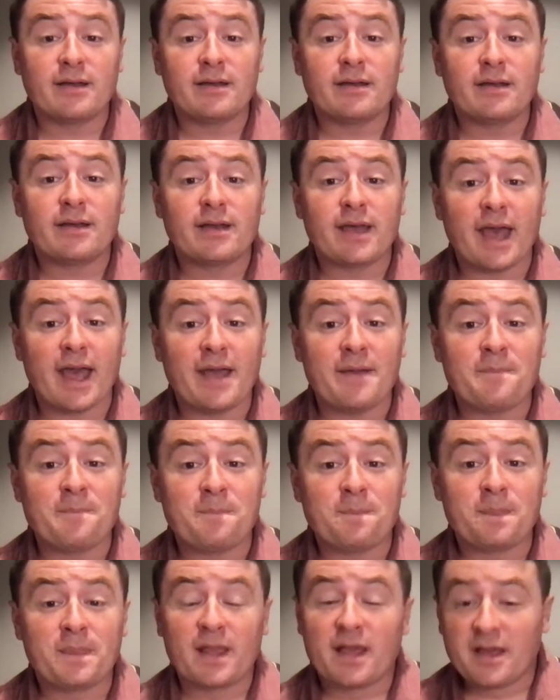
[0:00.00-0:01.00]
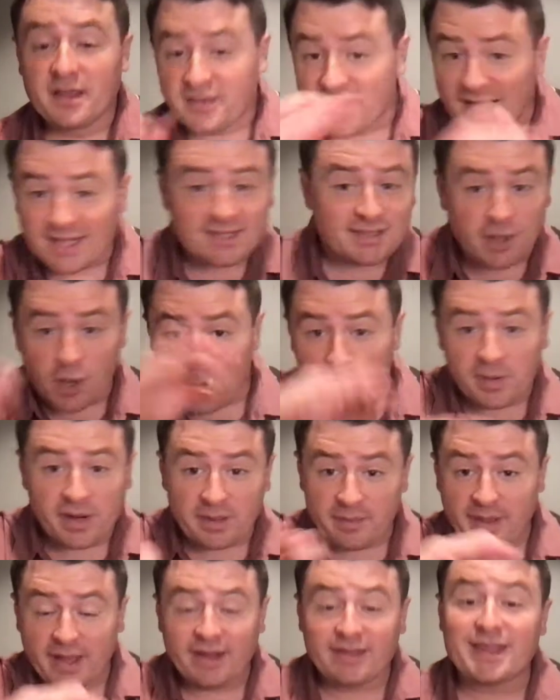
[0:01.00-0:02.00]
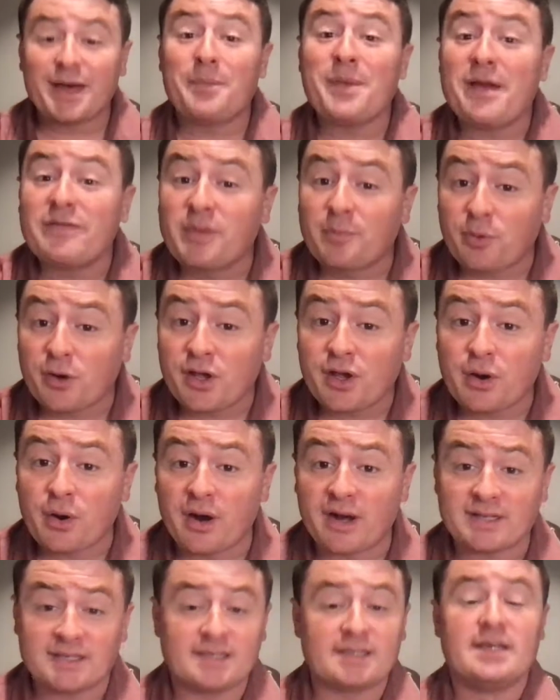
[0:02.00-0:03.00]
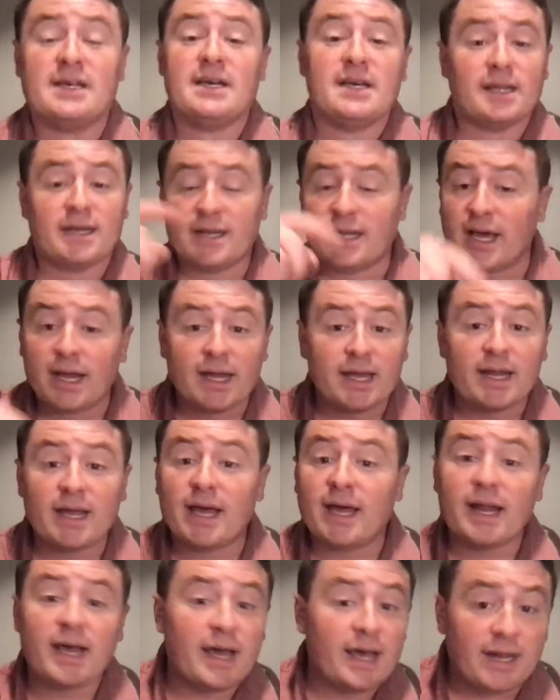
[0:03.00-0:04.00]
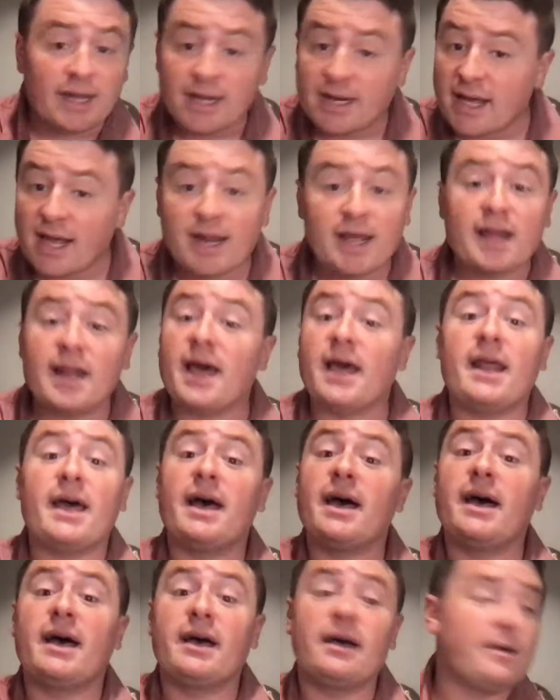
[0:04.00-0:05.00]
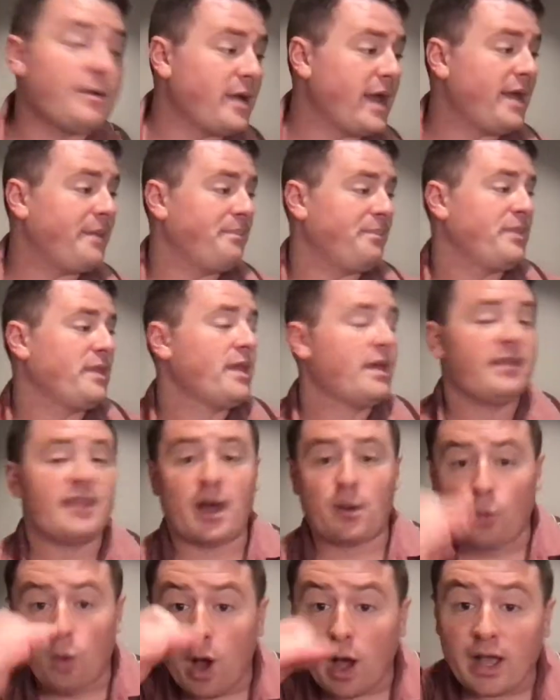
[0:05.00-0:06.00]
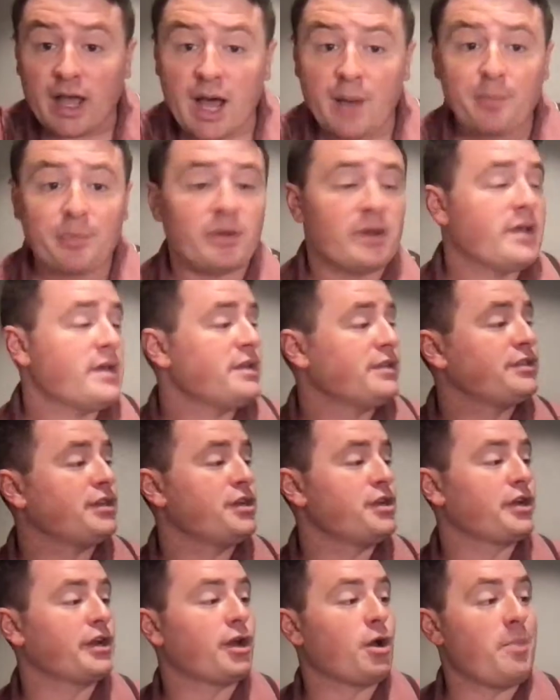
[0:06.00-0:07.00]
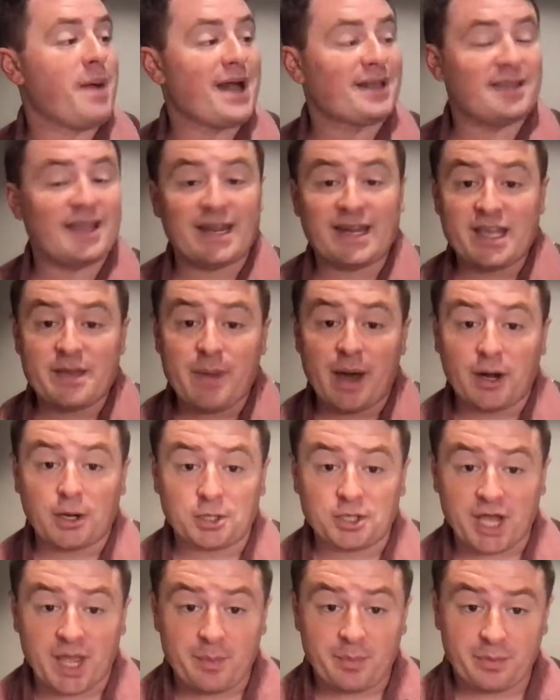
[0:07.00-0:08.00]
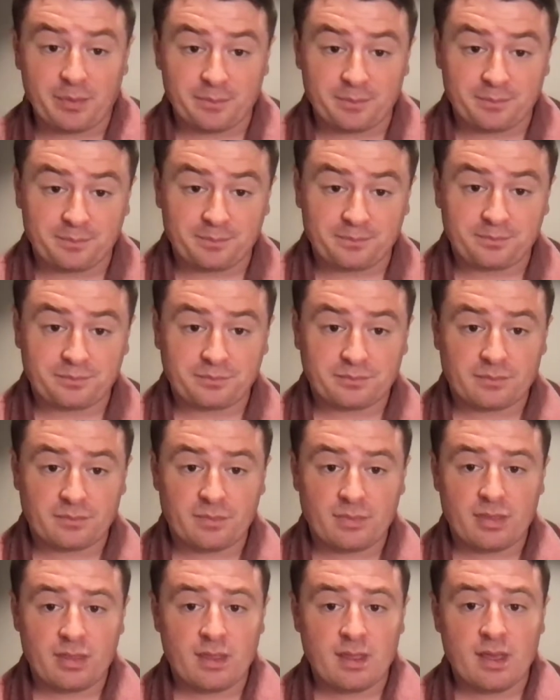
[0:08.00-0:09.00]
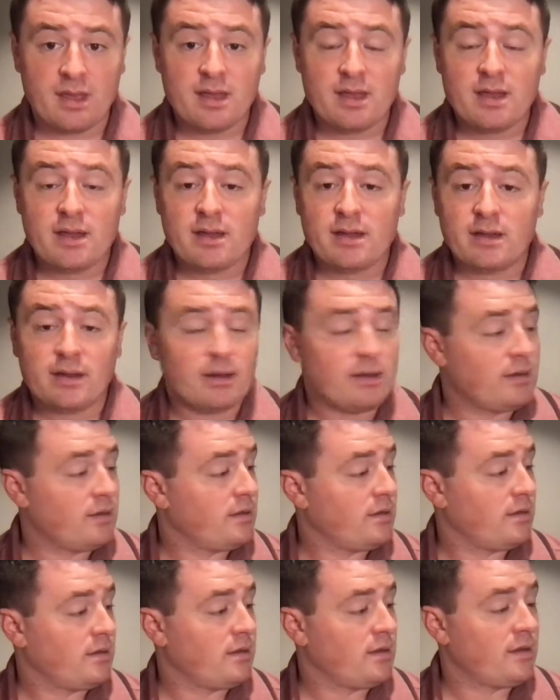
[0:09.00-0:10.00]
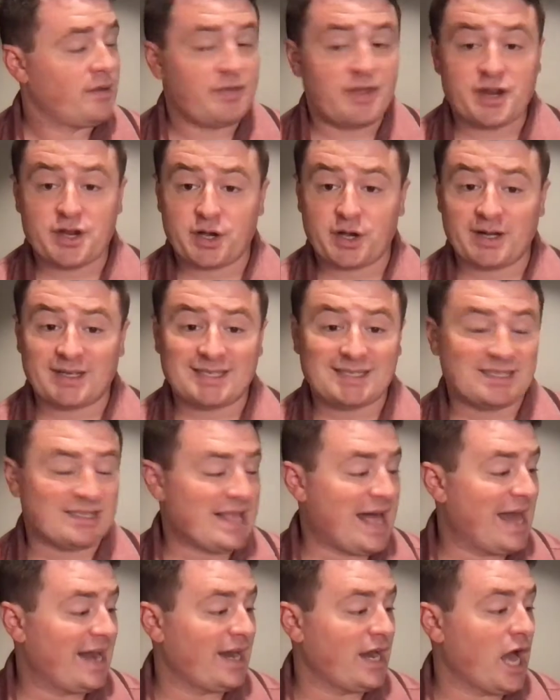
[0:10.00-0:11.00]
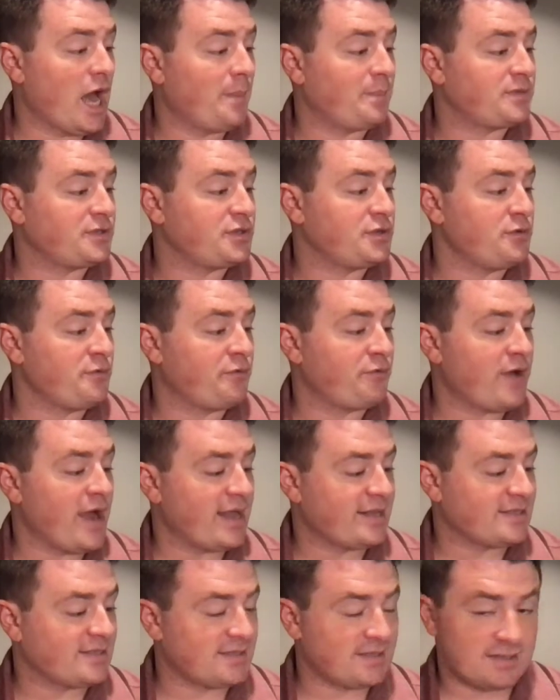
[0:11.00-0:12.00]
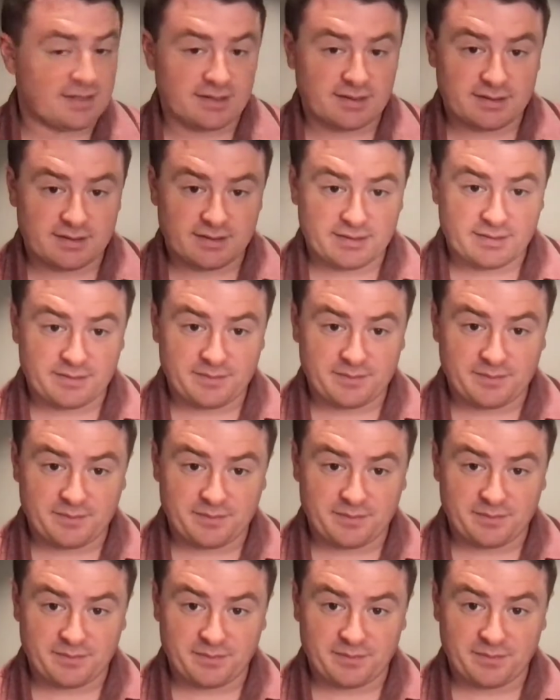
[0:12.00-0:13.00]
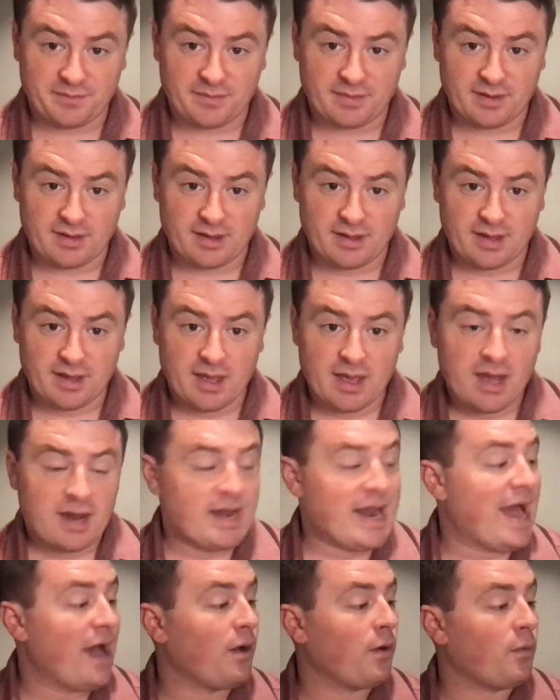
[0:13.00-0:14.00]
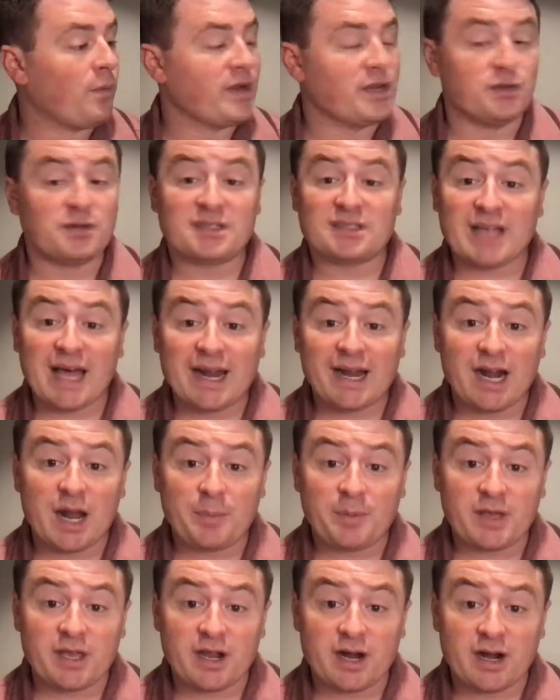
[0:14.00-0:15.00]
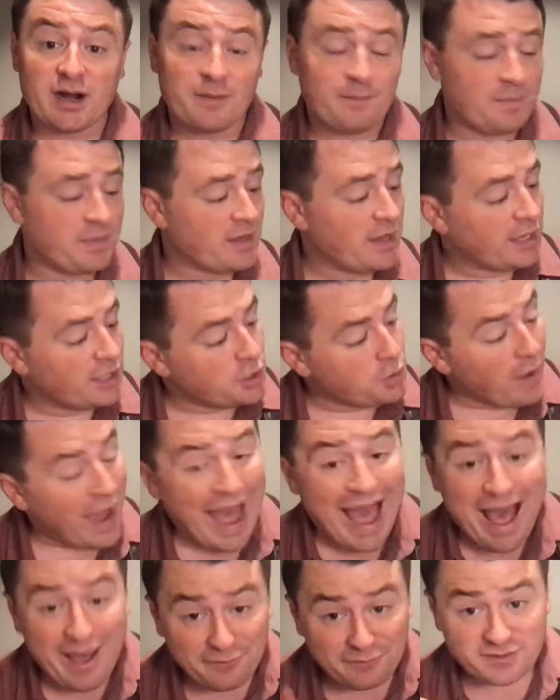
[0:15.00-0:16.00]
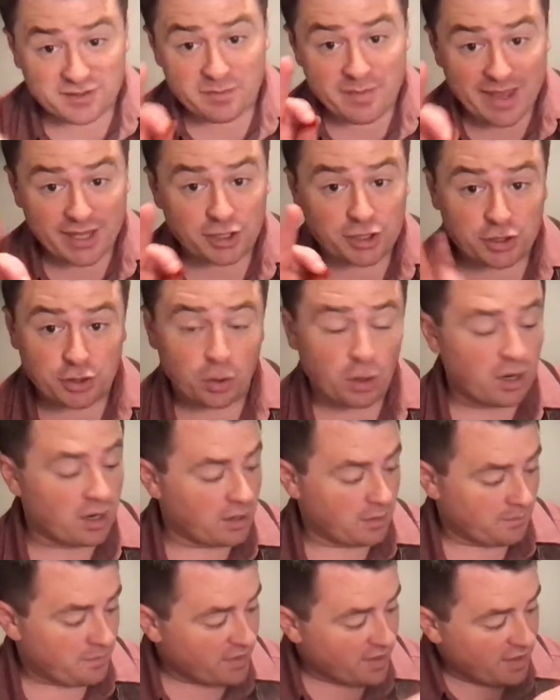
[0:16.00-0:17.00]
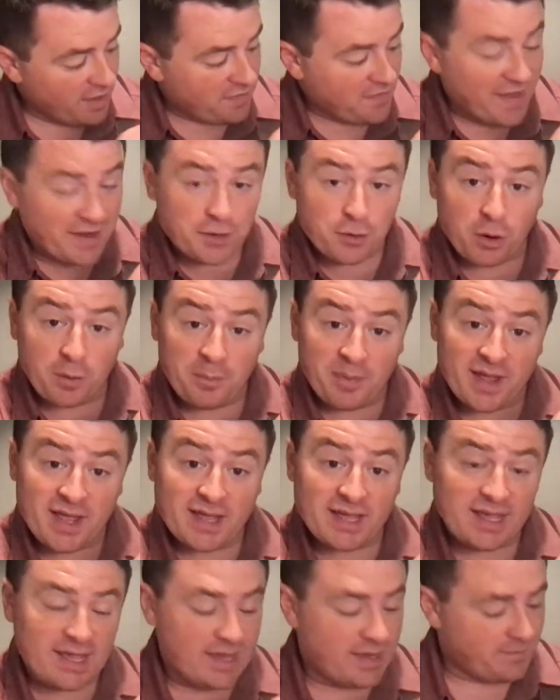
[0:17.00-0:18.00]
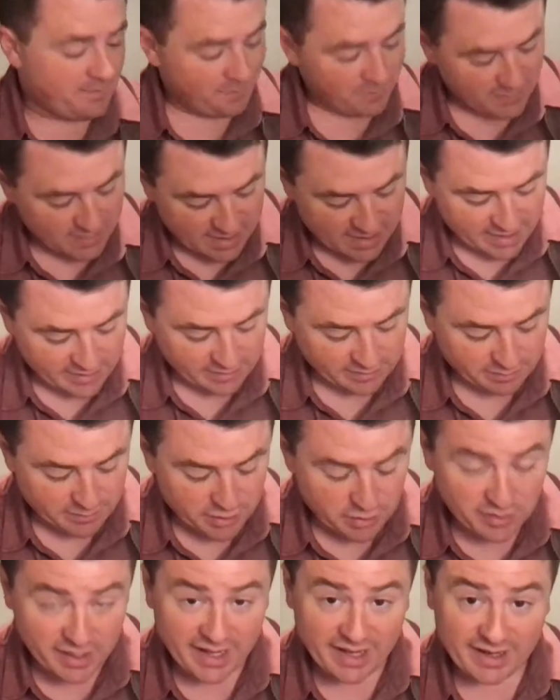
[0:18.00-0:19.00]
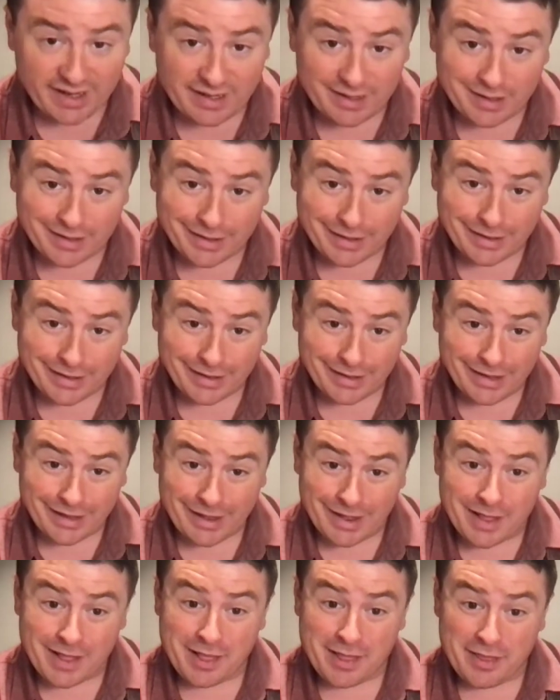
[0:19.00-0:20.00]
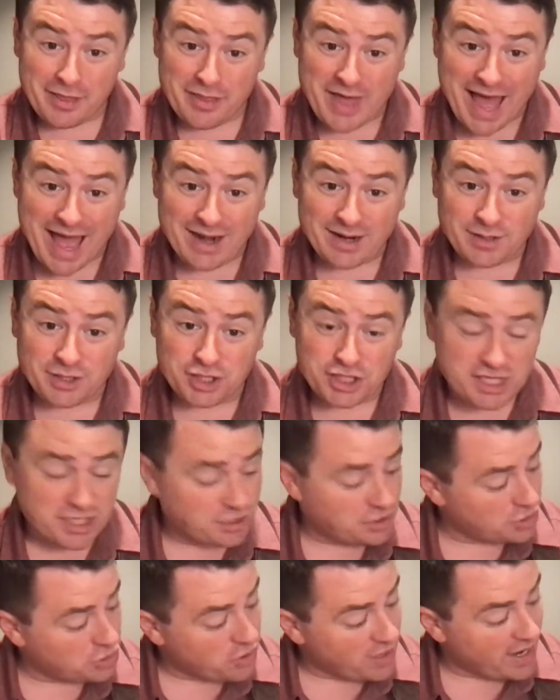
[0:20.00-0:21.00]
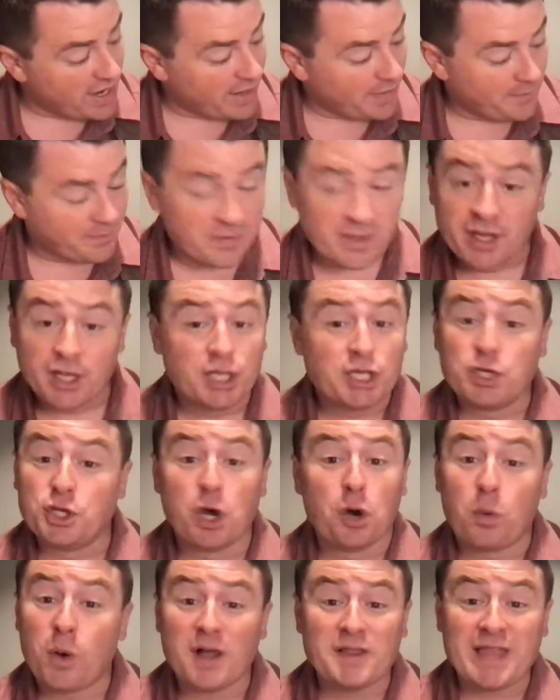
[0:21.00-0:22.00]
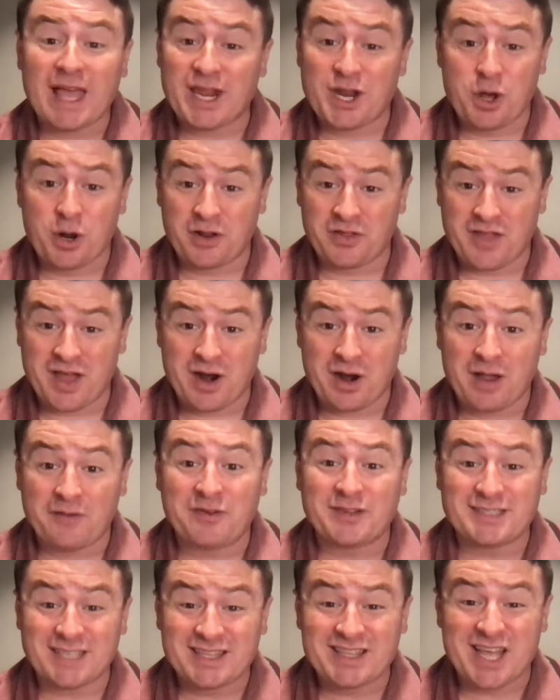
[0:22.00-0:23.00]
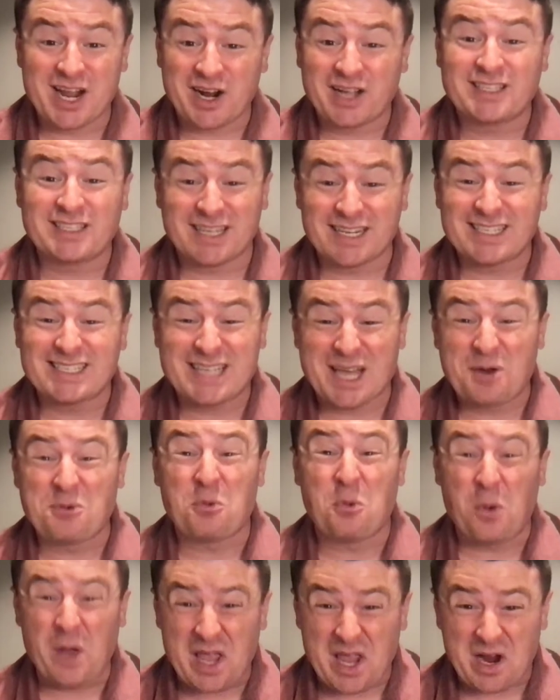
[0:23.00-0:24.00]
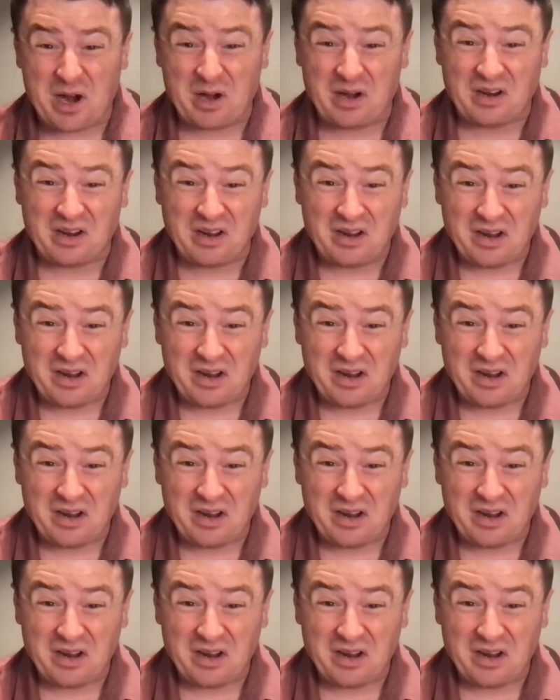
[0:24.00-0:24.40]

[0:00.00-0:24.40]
Okay, that's the opening bit. Then we have the pre-chorus. Na na na na na na na na, right? That walk up. So you're gonna go back to that E minor shape. Then you're gonna slide it up 2 frets. Now, when you slide it up here, you have to make sure that your pinky is muting that G string. You don't want that note in there. If it's in there, it's going to sound weird. It